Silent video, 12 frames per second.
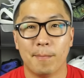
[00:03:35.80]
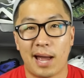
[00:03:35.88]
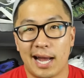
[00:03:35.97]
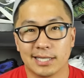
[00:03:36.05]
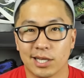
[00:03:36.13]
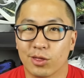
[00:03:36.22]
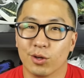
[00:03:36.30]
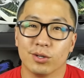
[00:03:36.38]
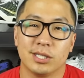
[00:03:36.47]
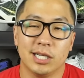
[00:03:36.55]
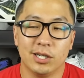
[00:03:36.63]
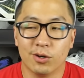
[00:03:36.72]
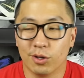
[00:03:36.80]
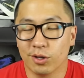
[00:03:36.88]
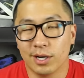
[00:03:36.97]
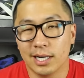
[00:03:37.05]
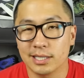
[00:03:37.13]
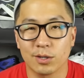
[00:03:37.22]
but as a 13-year-old,
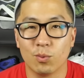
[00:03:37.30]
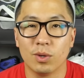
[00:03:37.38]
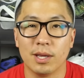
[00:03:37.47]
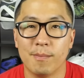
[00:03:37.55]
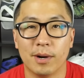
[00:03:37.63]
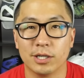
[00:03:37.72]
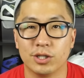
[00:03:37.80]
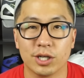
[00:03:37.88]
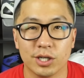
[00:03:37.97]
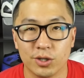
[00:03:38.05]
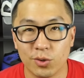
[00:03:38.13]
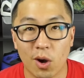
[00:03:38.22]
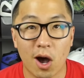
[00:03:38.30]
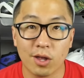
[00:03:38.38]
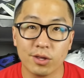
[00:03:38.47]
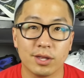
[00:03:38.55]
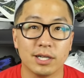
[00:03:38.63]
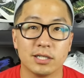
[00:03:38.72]
there isn't really much you can do
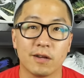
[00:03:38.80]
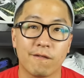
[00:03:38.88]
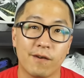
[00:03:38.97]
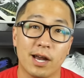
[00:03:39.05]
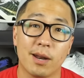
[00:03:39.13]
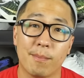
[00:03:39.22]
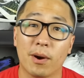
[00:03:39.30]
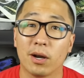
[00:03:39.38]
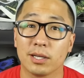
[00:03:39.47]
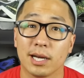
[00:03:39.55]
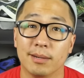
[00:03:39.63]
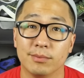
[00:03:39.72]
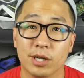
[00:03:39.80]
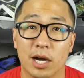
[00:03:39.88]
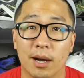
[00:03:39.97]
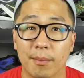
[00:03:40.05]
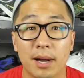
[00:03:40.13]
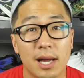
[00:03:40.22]
other than just find a part-time
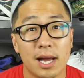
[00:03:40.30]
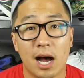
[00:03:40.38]
job.